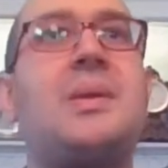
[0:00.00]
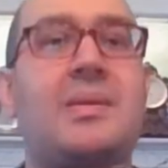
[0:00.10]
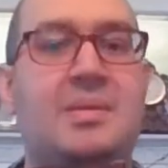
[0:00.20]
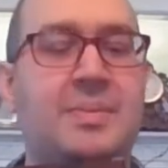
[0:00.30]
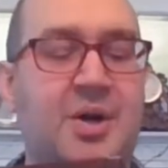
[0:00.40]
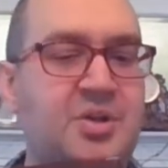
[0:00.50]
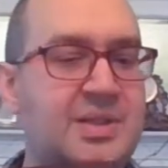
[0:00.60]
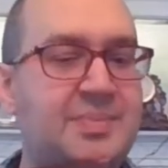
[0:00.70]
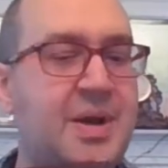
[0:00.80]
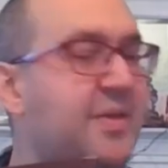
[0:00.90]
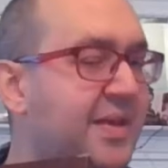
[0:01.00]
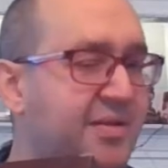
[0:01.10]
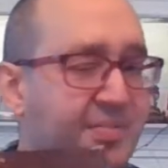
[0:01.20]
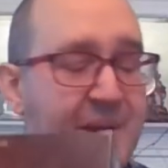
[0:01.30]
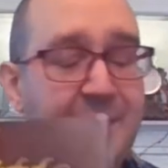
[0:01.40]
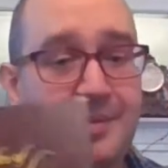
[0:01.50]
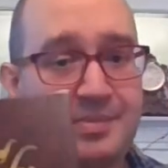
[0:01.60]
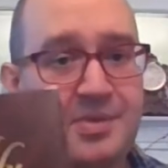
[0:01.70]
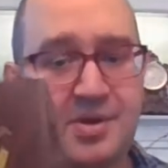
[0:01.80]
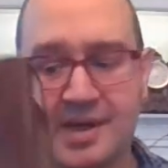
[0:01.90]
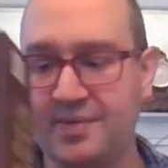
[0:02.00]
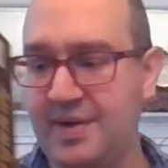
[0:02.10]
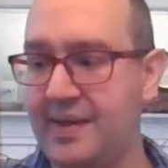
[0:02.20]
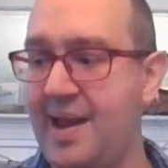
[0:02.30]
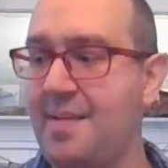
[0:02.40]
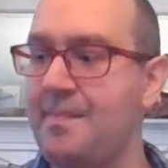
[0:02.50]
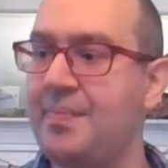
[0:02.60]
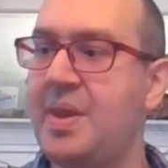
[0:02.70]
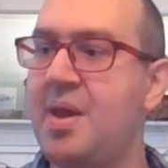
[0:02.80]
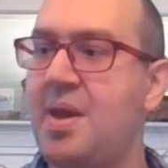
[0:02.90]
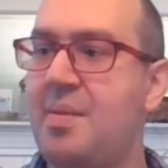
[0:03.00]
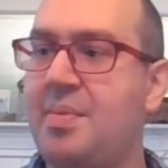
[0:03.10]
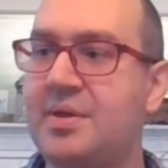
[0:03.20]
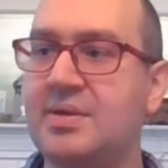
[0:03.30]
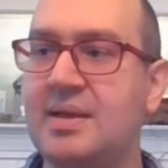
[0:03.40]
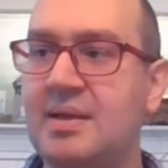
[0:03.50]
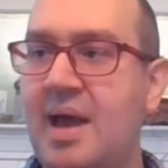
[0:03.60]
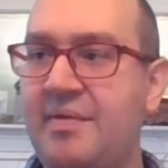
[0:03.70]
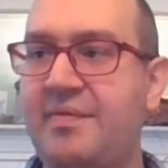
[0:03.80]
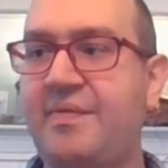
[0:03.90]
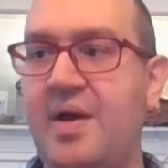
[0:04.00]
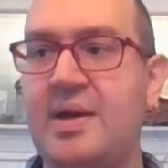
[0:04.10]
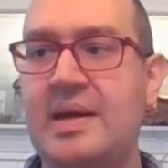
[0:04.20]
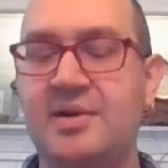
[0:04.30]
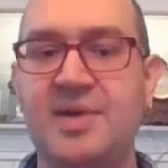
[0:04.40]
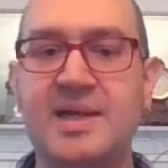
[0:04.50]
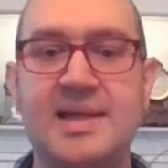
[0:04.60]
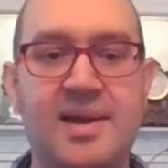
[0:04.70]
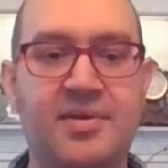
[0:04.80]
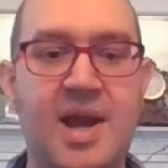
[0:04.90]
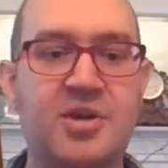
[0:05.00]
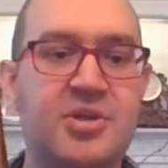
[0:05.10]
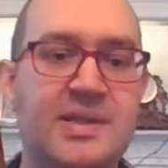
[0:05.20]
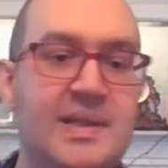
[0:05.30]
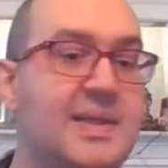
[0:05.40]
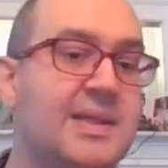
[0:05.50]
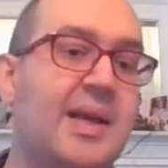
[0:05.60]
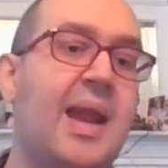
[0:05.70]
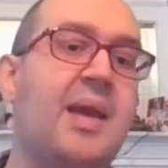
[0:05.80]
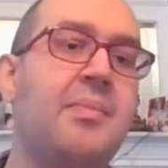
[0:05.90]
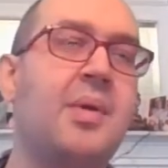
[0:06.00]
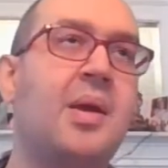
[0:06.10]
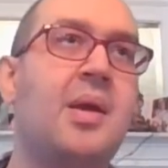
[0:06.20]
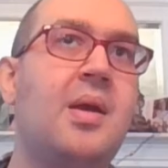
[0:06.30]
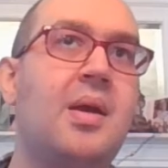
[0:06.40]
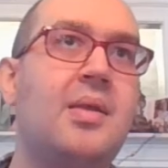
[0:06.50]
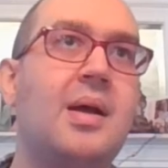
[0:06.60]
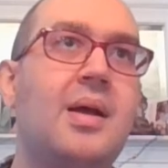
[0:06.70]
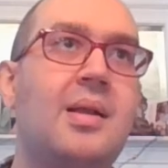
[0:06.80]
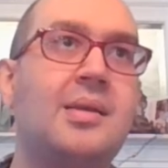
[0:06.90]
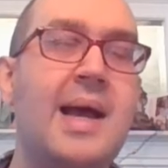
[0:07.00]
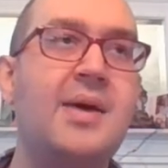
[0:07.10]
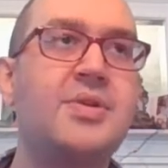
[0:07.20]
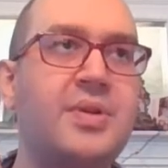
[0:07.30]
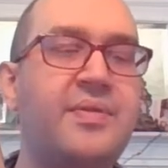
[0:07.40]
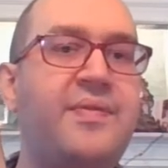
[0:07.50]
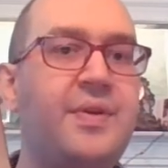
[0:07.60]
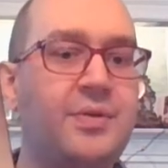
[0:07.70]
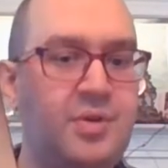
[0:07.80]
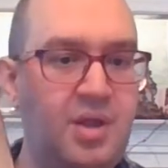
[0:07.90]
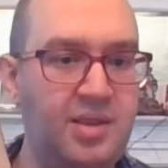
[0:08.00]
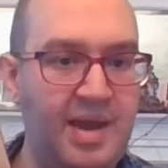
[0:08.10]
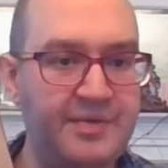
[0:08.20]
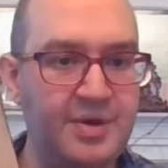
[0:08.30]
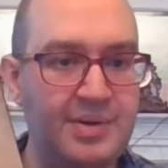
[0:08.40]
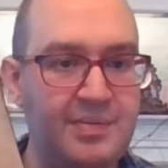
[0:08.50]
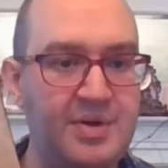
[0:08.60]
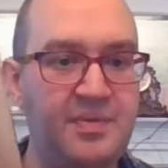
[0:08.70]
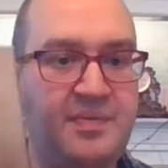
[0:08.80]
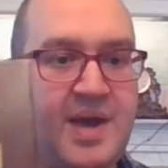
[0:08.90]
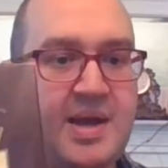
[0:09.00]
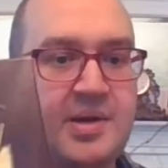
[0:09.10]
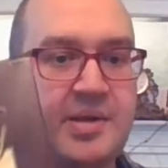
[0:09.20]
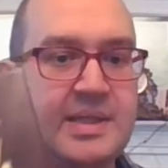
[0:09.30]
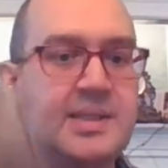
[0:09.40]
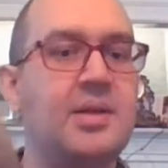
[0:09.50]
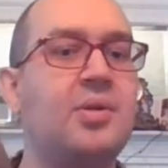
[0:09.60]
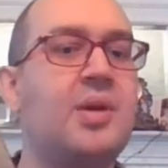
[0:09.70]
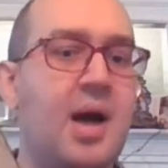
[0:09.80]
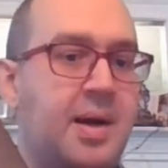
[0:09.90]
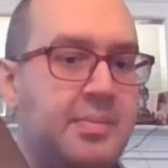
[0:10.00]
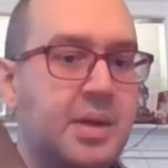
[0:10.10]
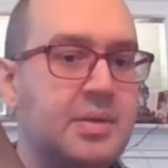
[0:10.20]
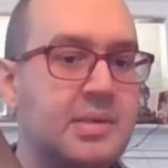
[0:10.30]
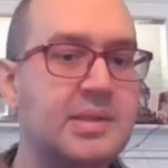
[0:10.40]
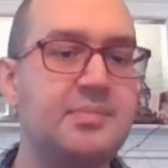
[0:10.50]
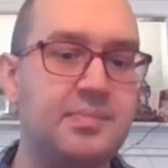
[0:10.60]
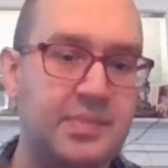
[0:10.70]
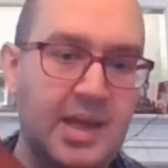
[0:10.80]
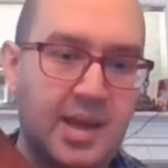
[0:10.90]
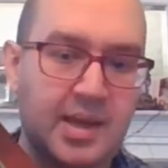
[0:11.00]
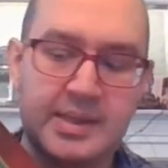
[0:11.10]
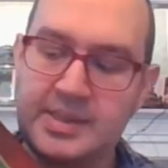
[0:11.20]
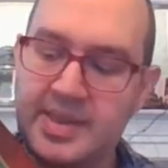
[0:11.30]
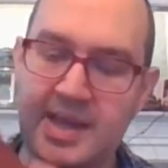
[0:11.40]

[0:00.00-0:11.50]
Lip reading: get the margins better than other people, you're going to win the game. But there's a lot of fun, interesting interactions. This is a game that allows you to feel clever when you find all these little combos. So